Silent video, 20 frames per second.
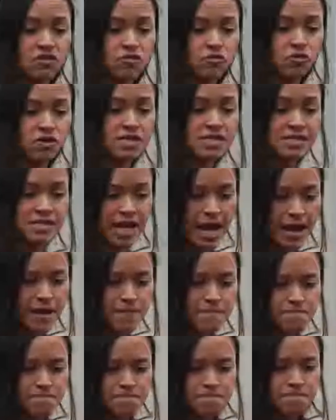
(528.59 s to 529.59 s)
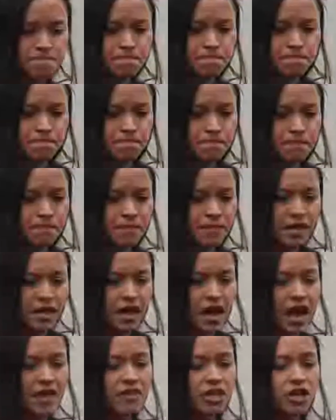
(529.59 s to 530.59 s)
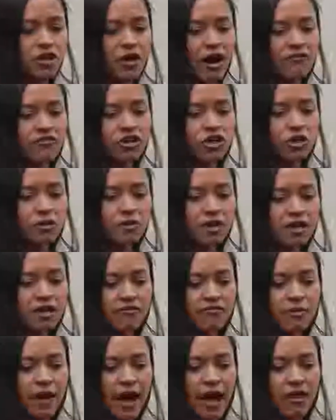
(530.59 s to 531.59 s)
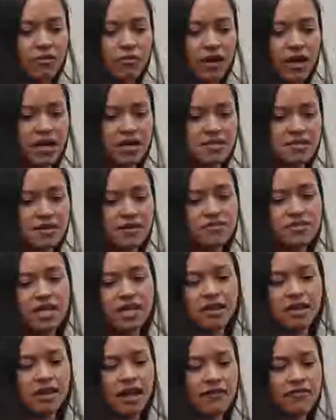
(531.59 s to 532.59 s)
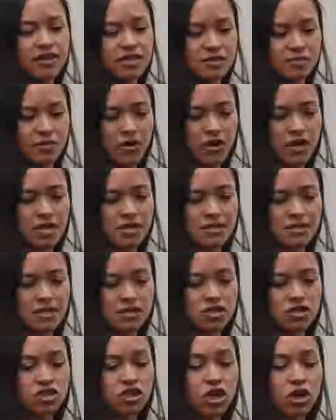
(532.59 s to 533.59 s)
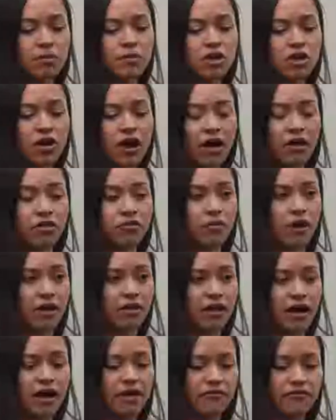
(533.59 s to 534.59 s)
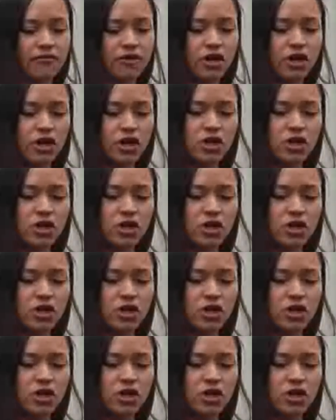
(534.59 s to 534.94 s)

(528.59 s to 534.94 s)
through this day. And then you have cumulative pathways of daily life experience that determine your health throughout life.